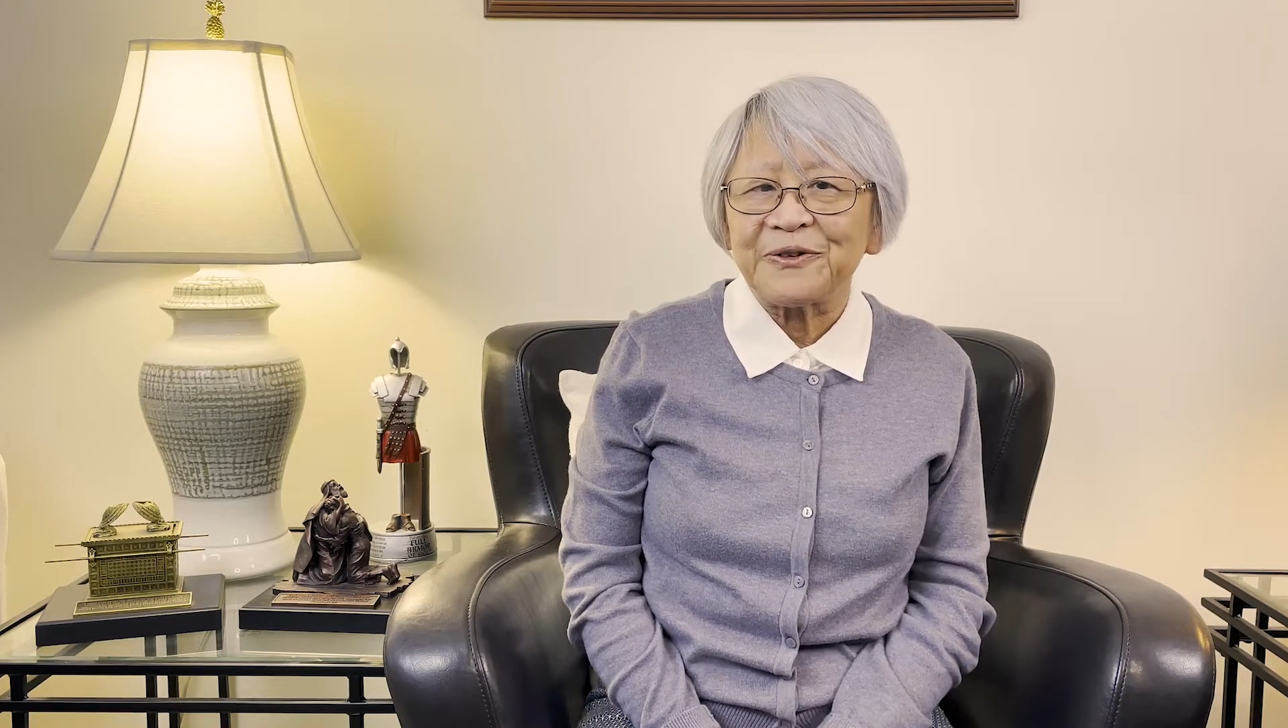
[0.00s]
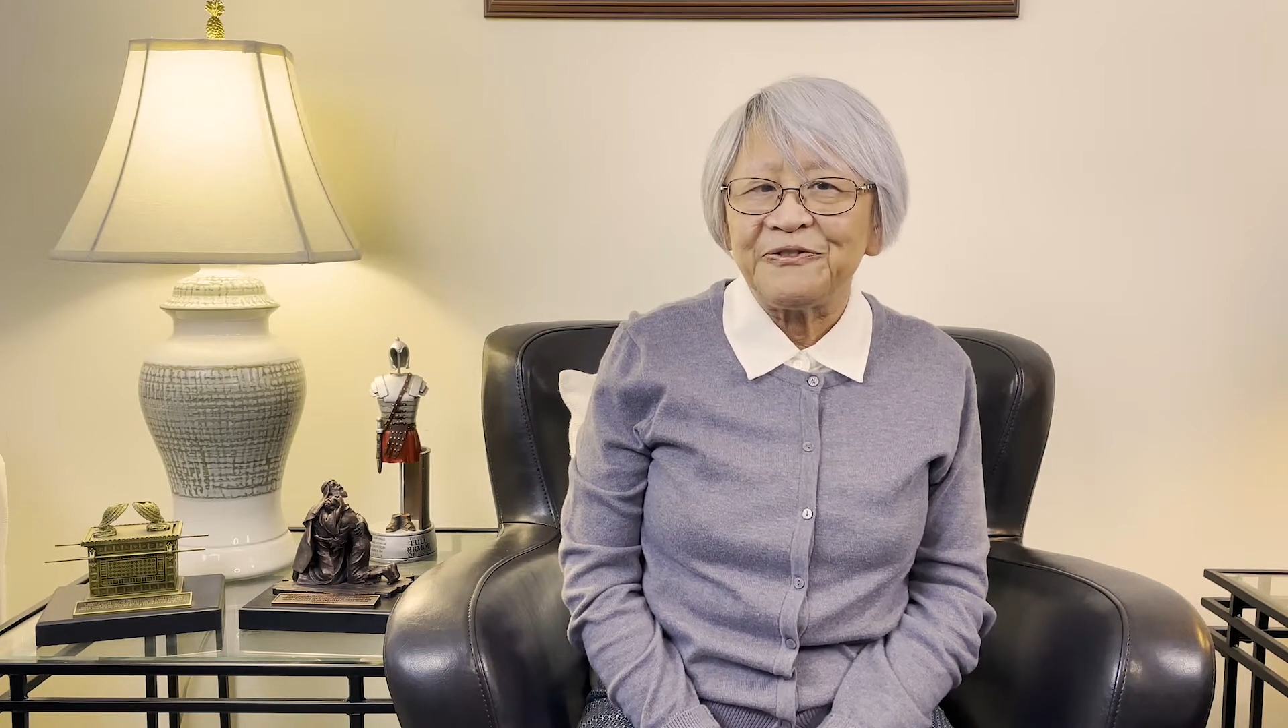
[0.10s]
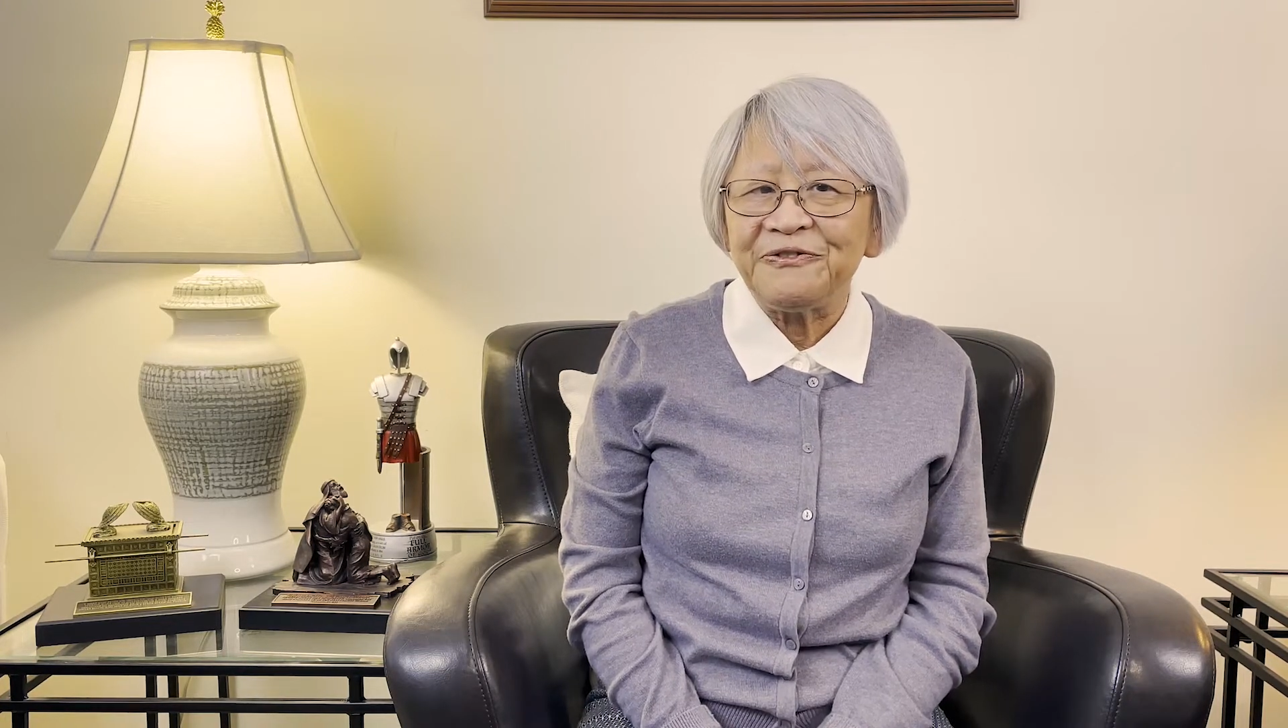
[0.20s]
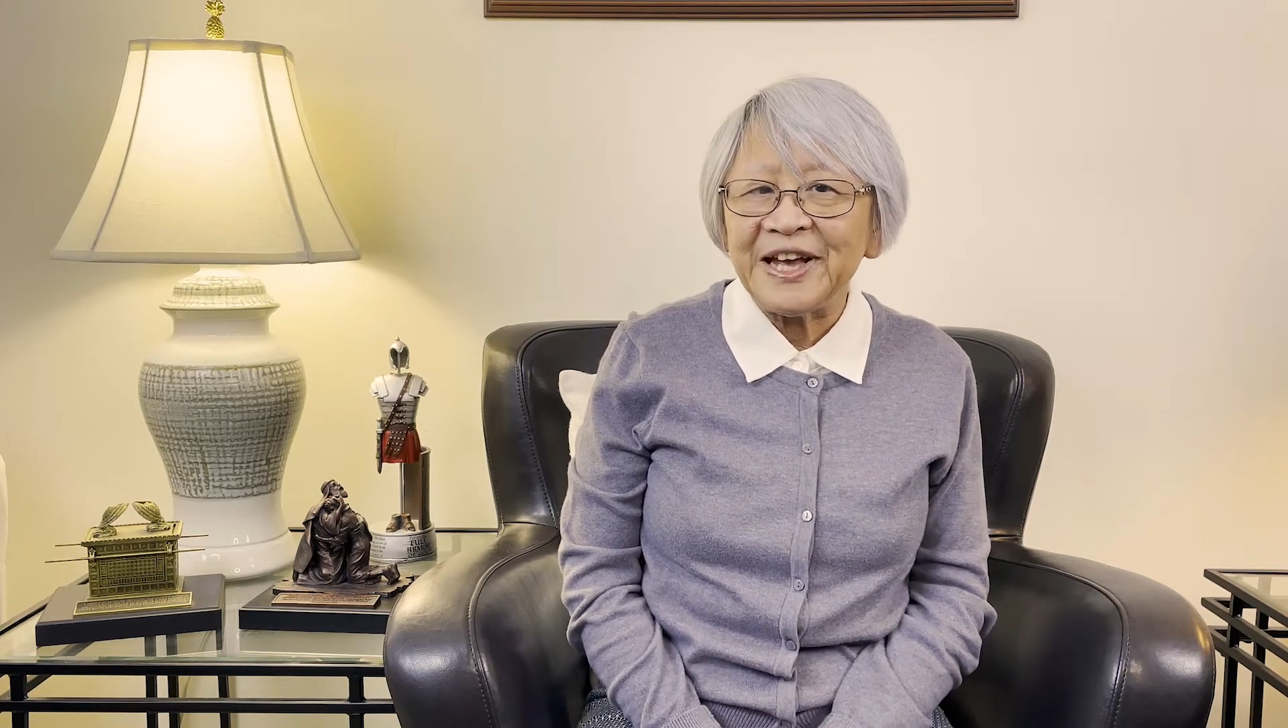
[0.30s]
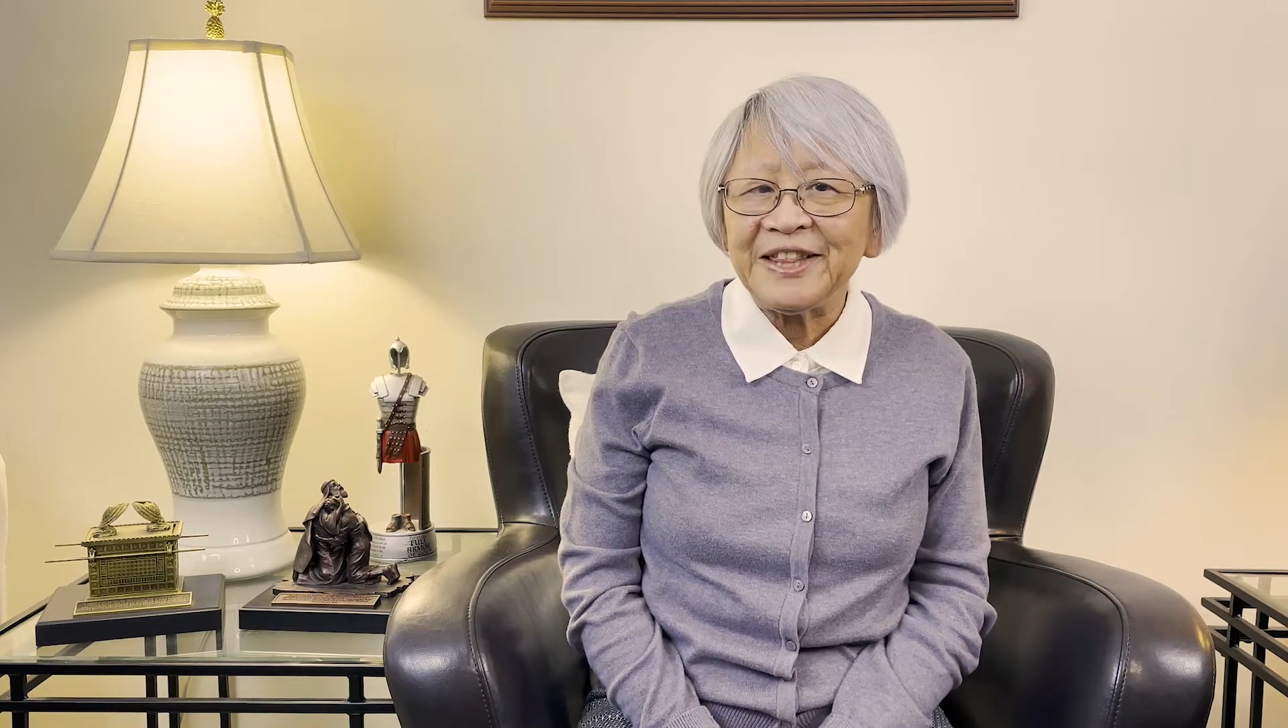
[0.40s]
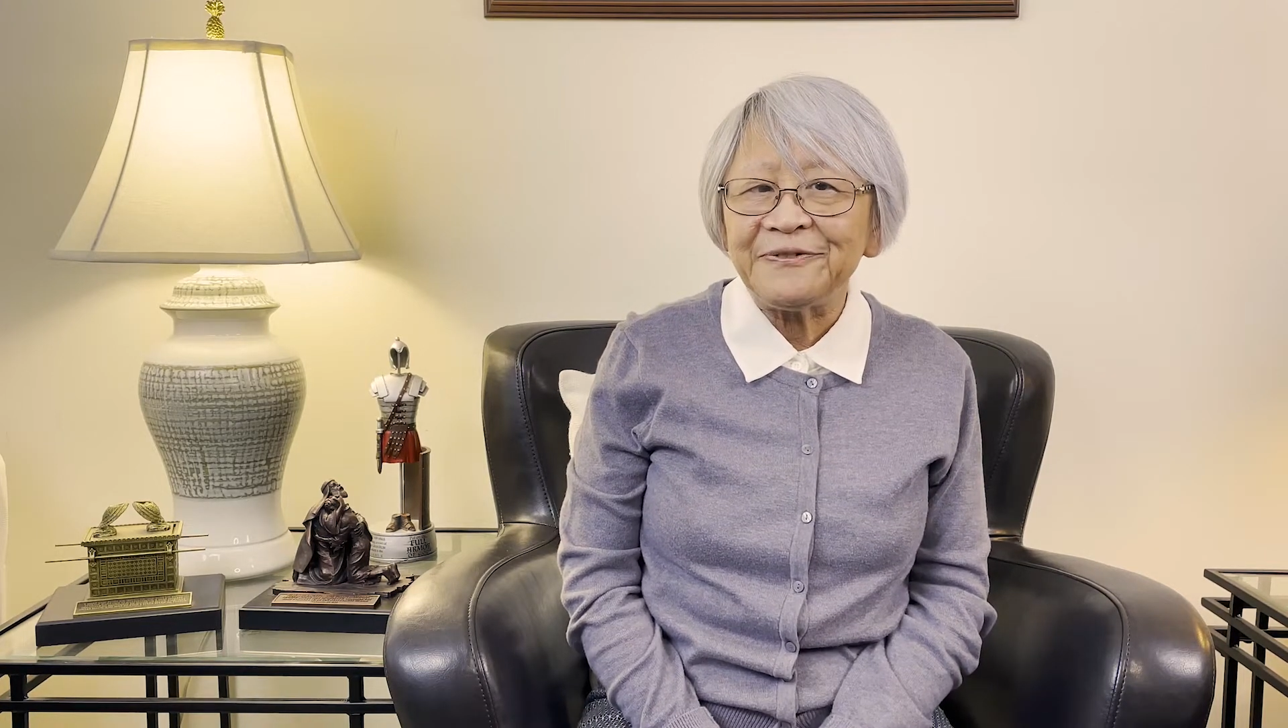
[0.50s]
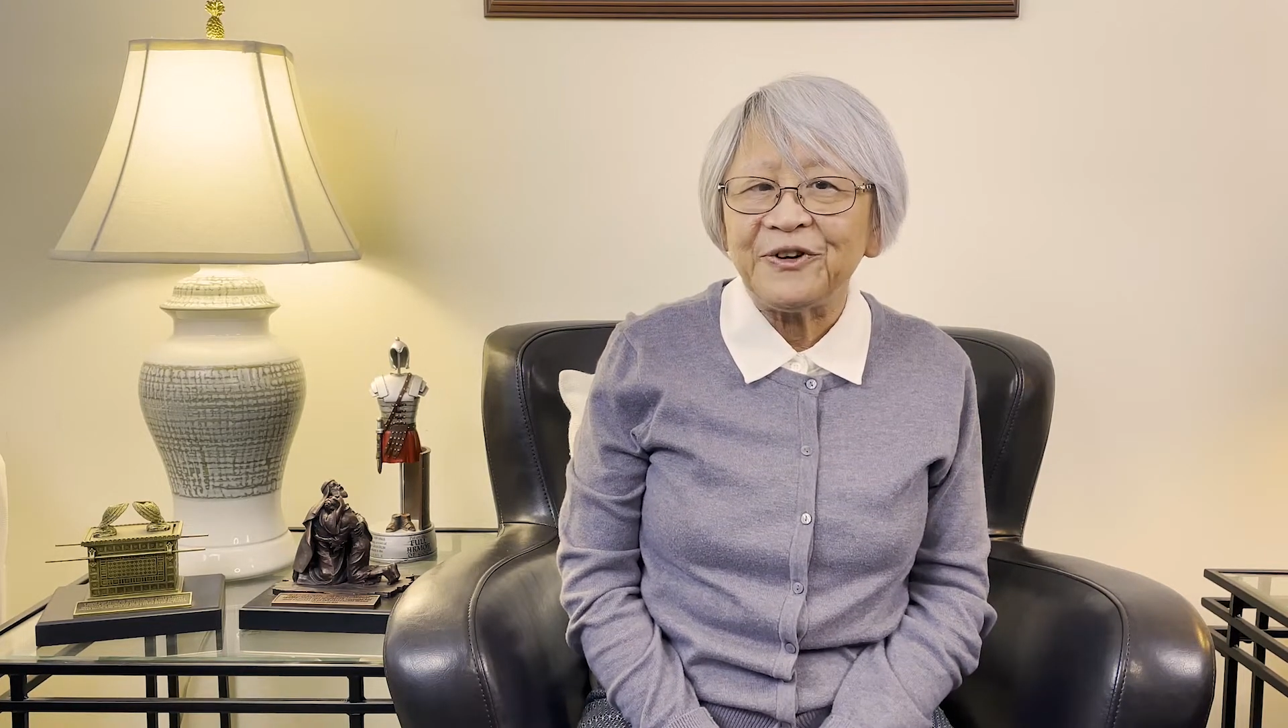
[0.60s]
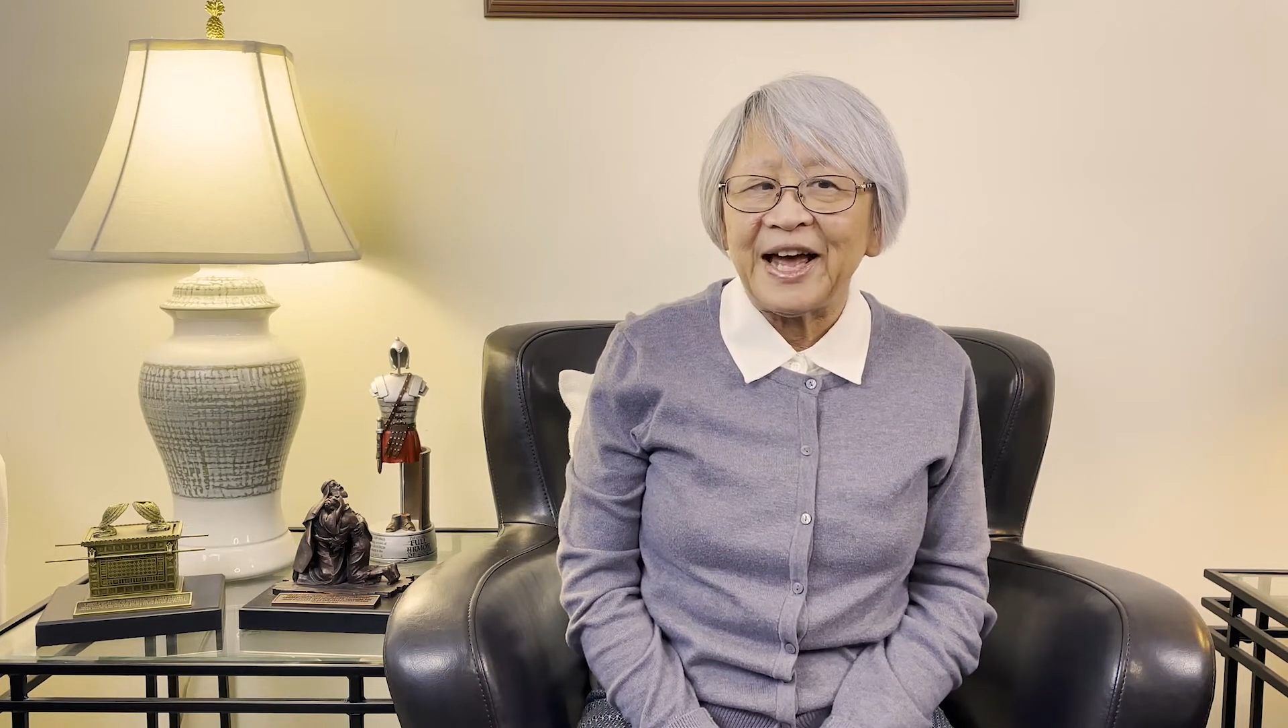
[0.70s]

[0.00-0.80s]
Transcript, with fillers: faithful